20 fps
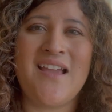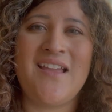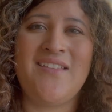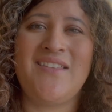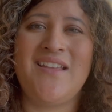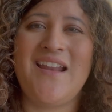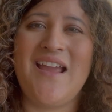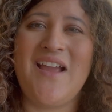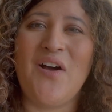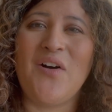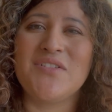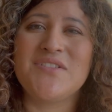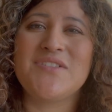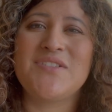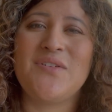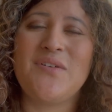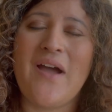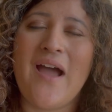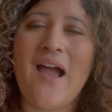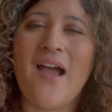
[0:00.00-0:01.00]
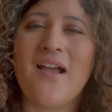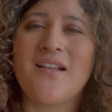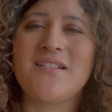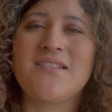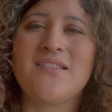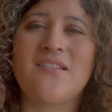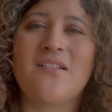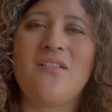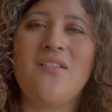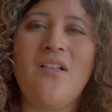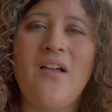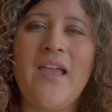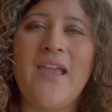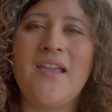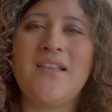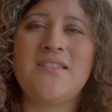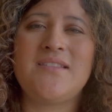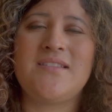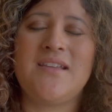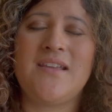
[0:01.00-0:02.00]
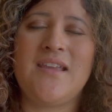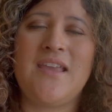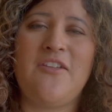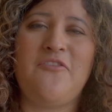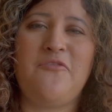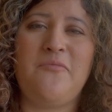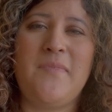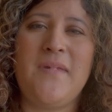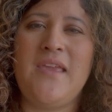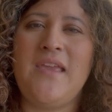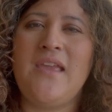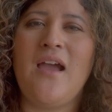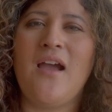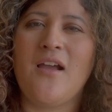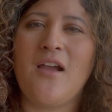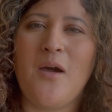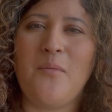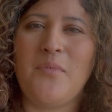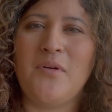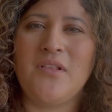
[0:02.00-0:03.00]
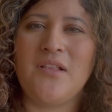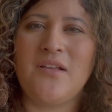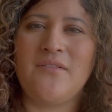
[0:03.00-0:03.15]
And then I also ask the clients to give me a couple of